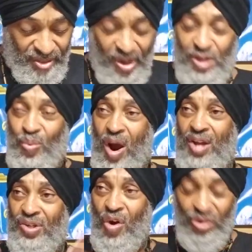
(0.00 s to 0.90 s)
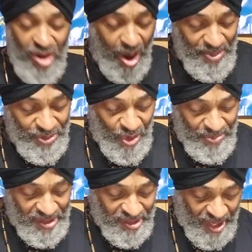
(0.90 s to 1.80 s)
So that's why his whole garment is going to
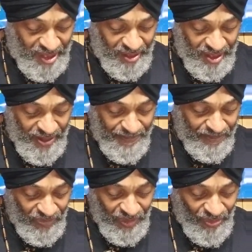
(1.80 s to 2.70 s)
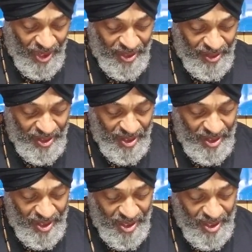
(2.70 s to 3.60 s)
be stained, right?
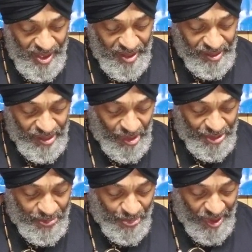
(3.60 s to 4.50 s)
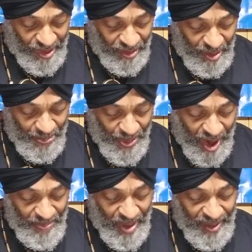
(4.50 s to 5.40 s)
So "Sprinkle
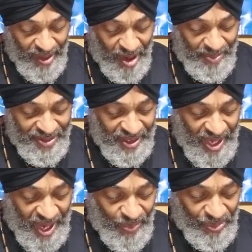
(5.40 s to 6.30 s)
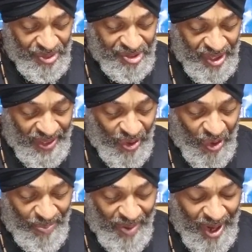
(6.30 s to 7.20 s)
upon my garments, and I will stain
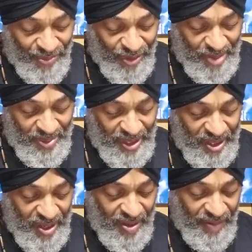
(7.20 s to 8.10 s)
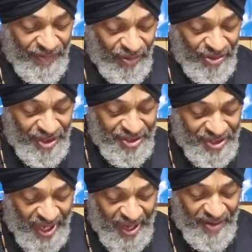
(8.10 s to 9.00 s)
all my raiment, for the
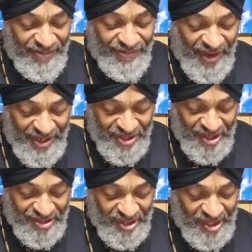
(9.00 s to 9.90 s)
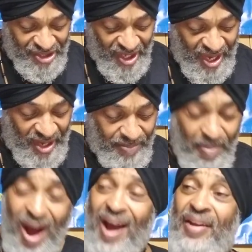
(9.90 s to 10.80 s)
day of vengeance is in
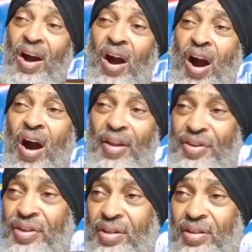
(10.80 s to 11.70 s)
mine heart."